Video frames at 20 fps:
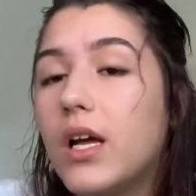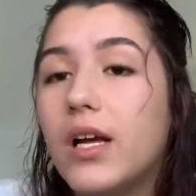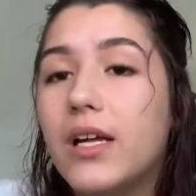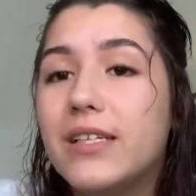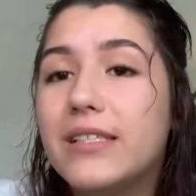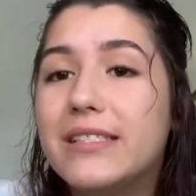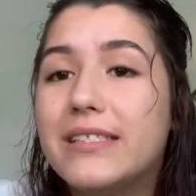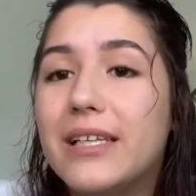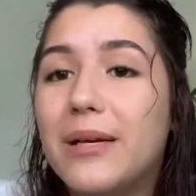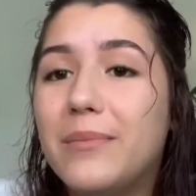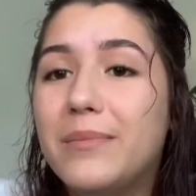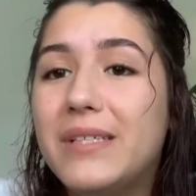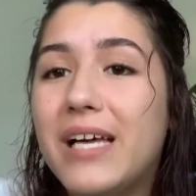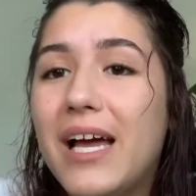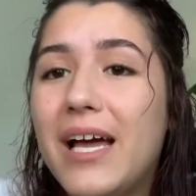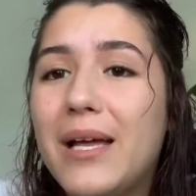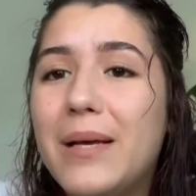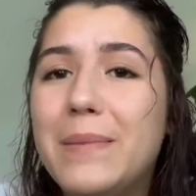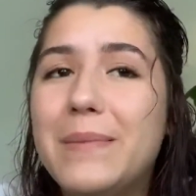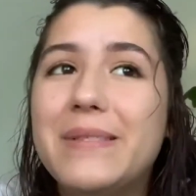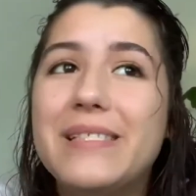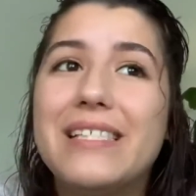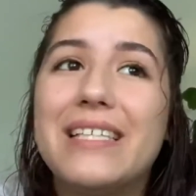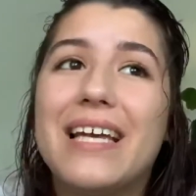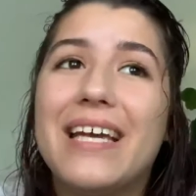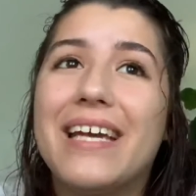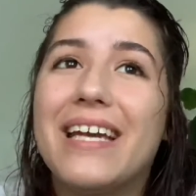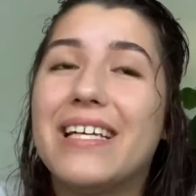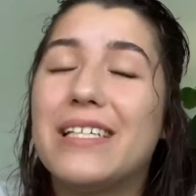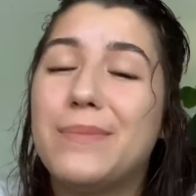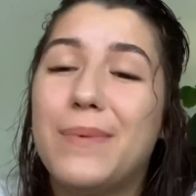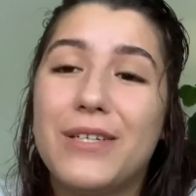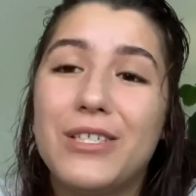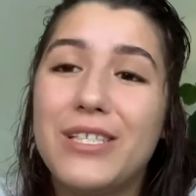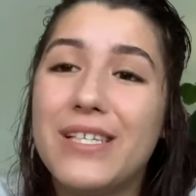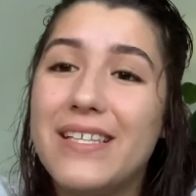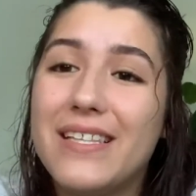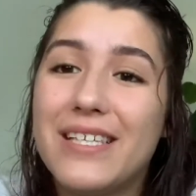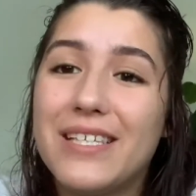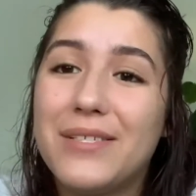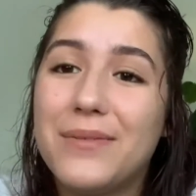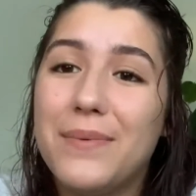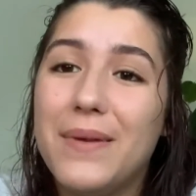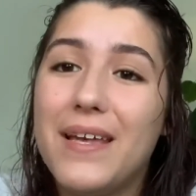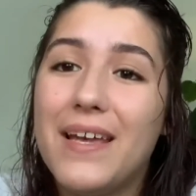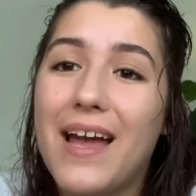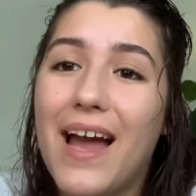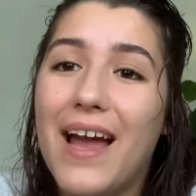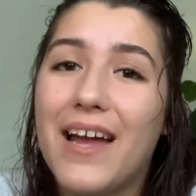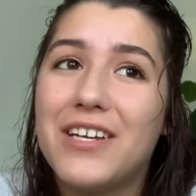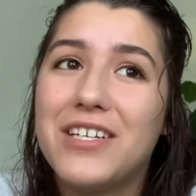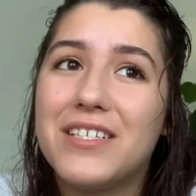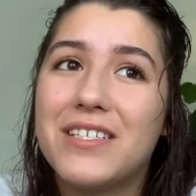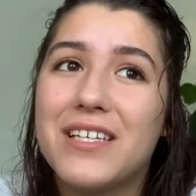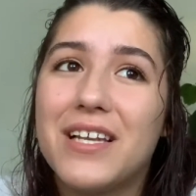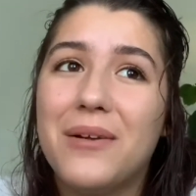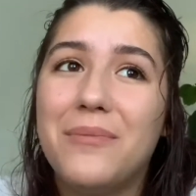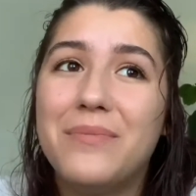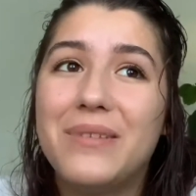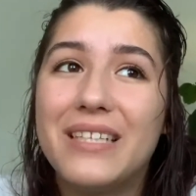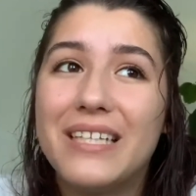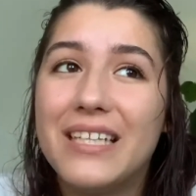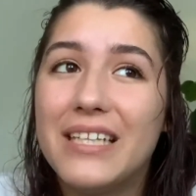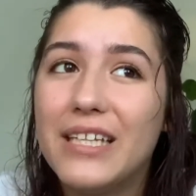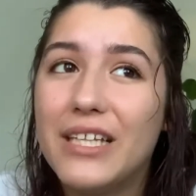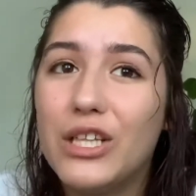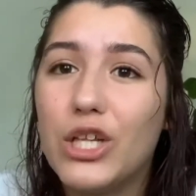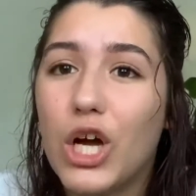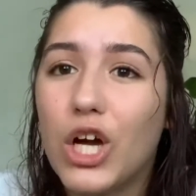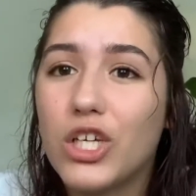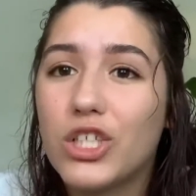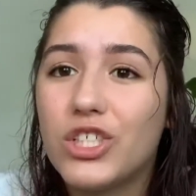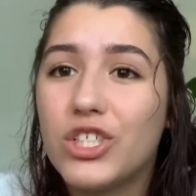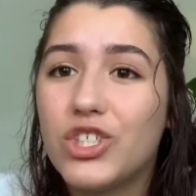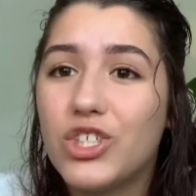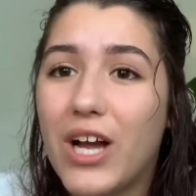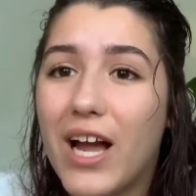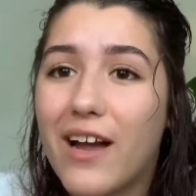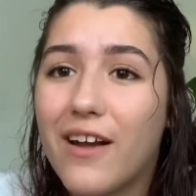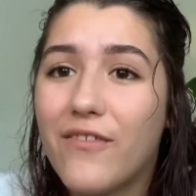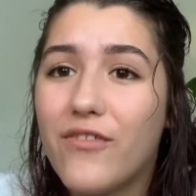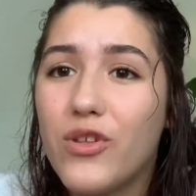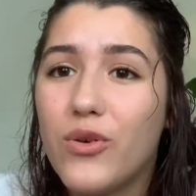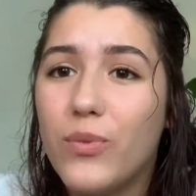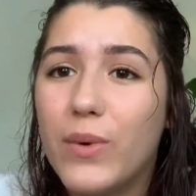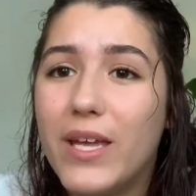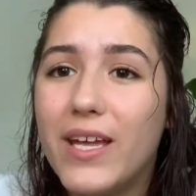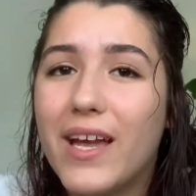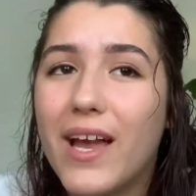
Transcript: Sometimes, like especially this week, I just completely lost track of the week.